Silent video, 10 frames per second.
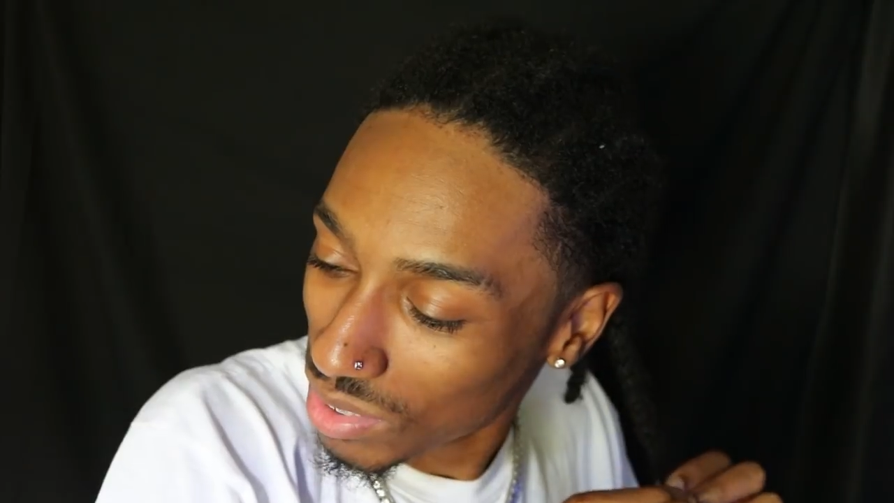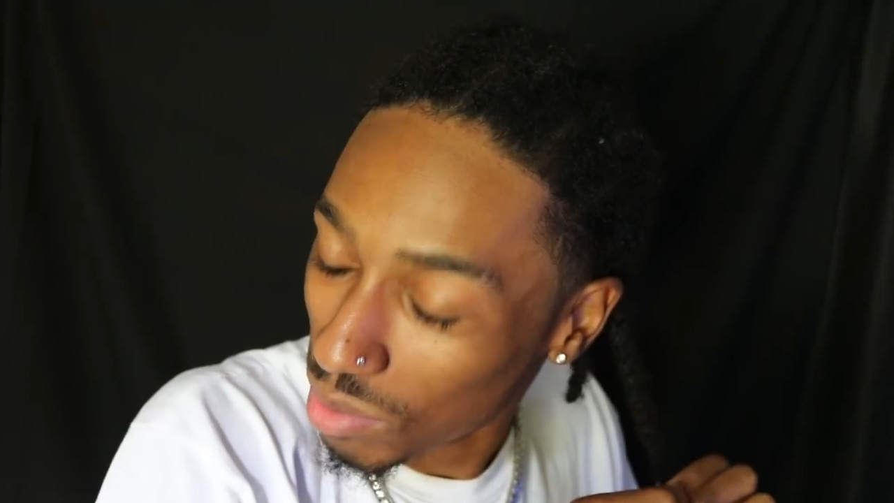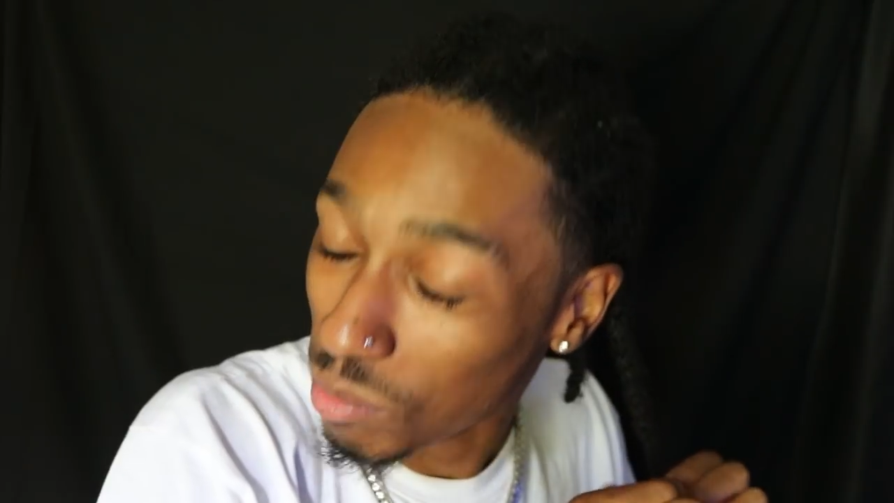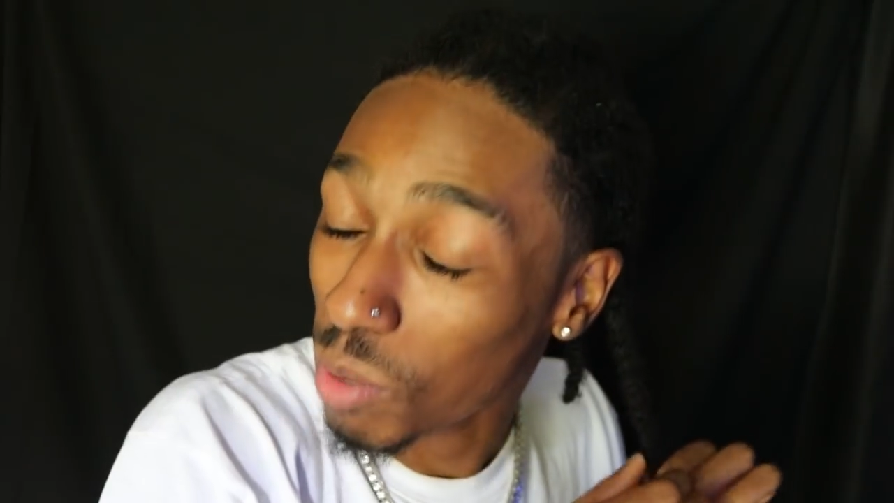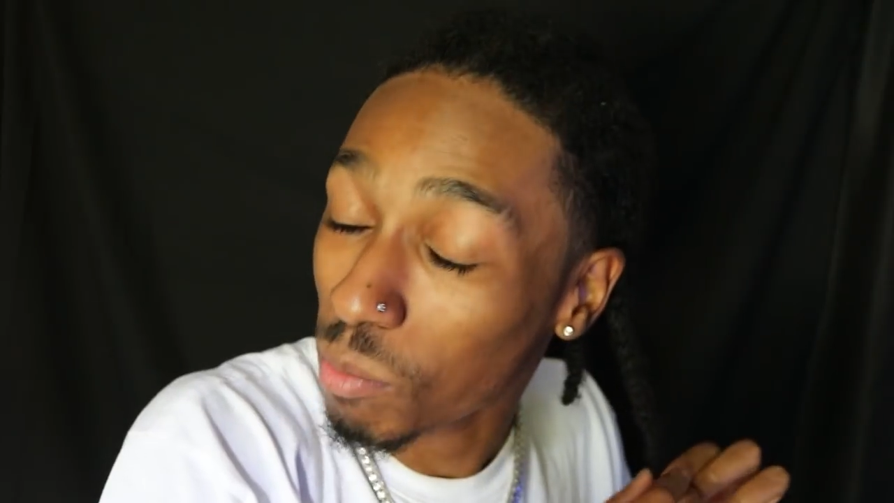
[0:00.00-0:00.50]

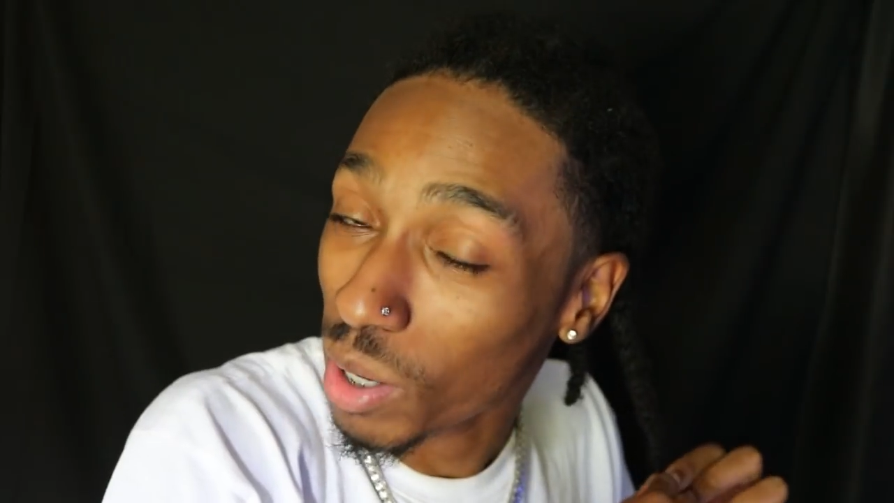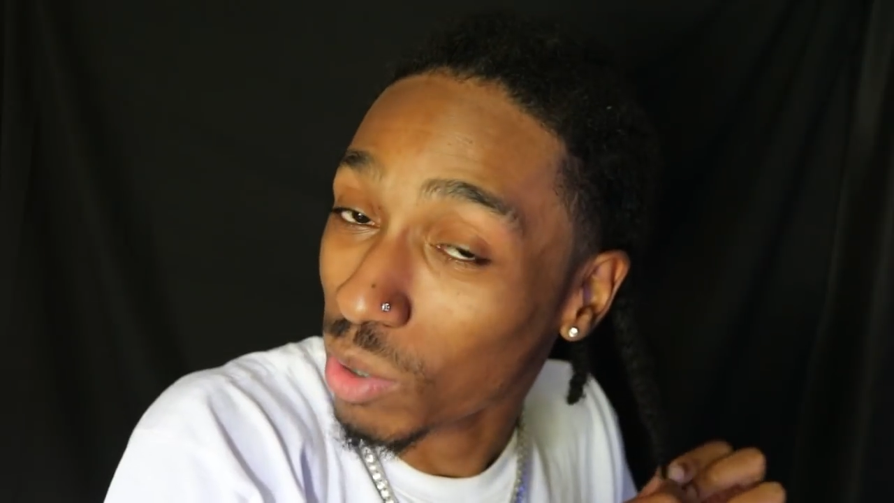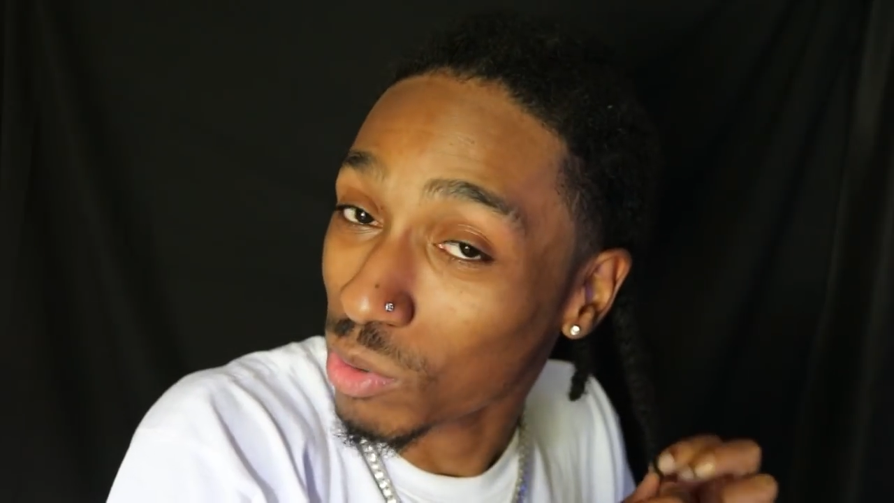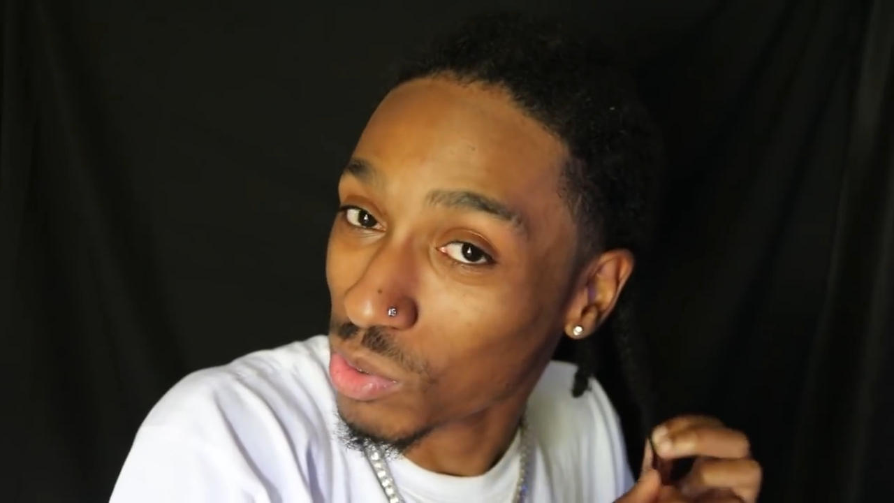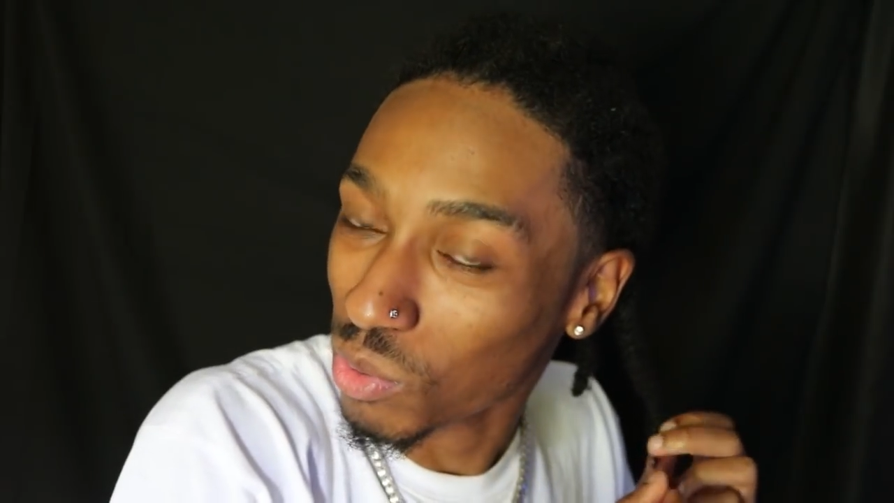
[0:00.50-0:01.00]
Some of y'all probably
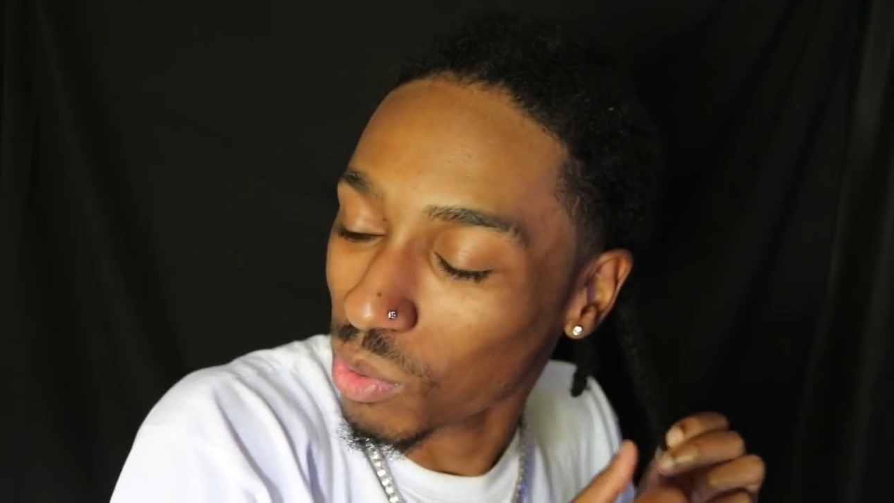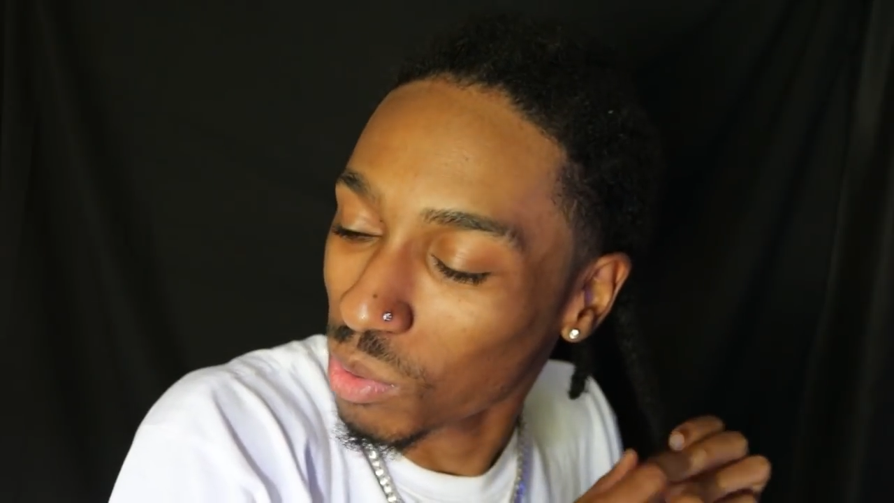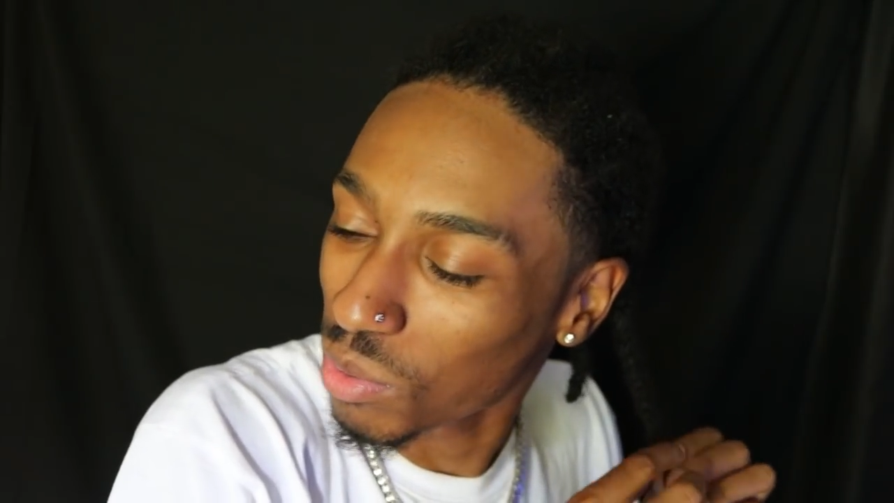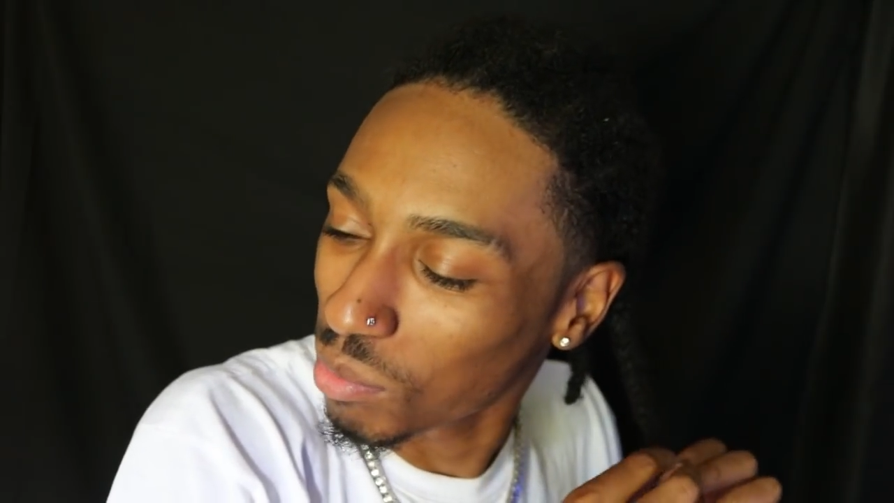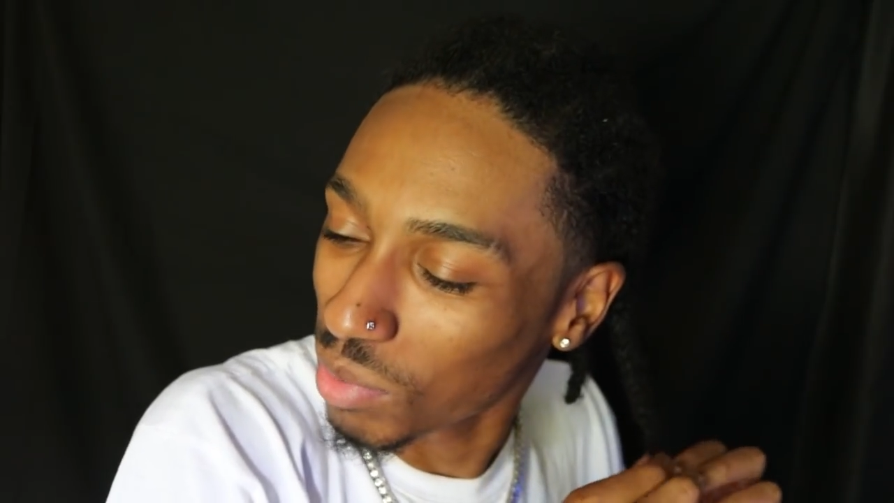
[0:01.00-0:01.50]
gonna
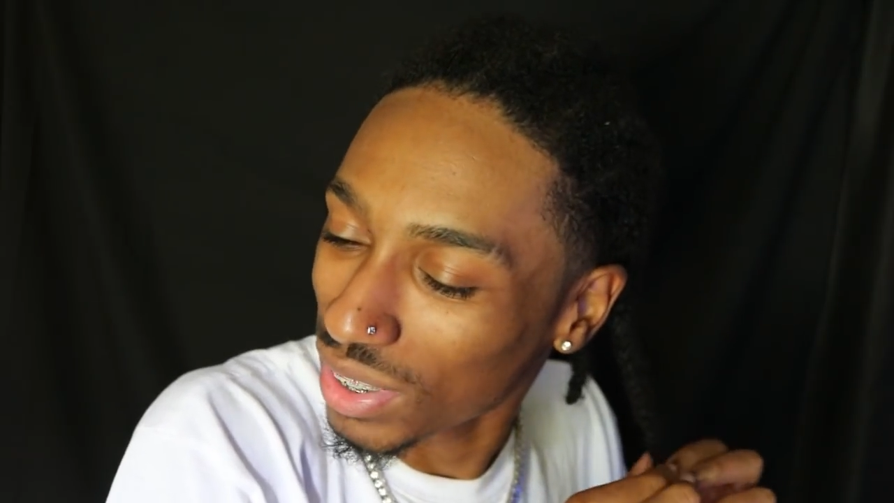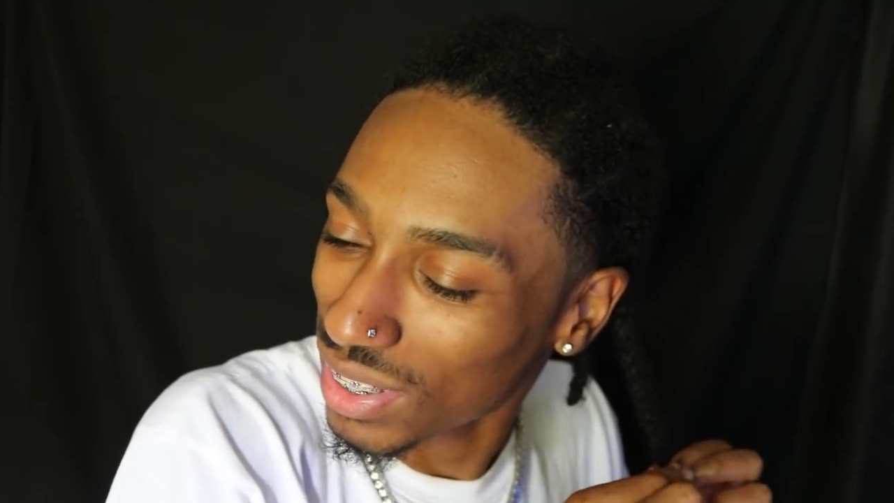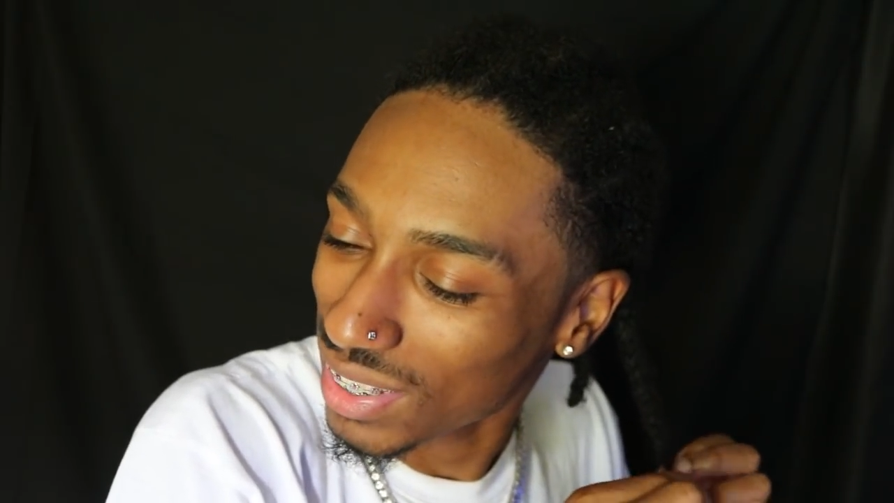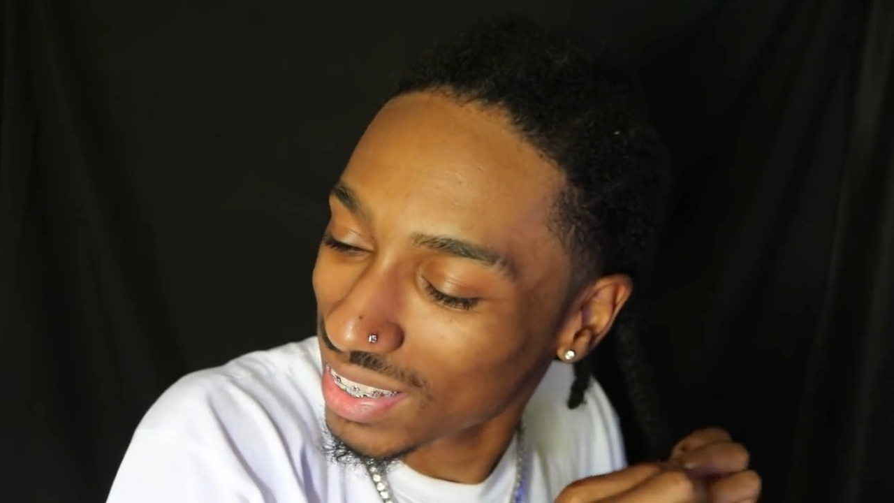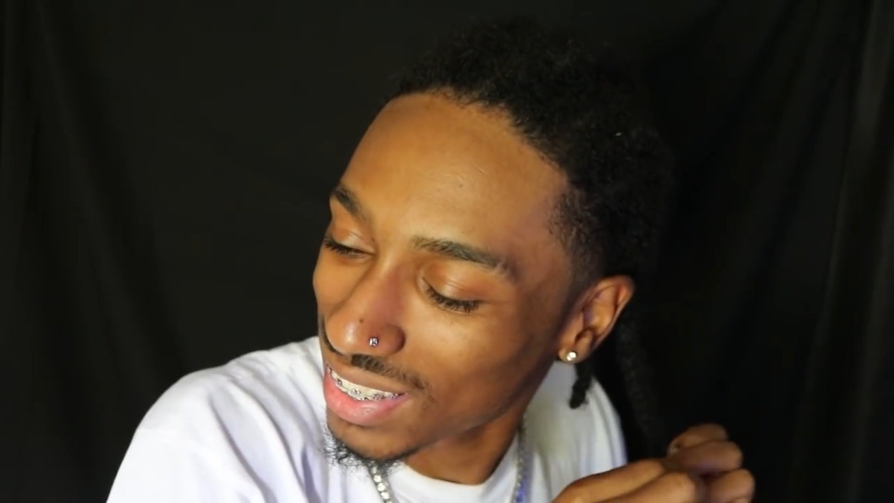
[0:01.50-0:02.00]
troll, but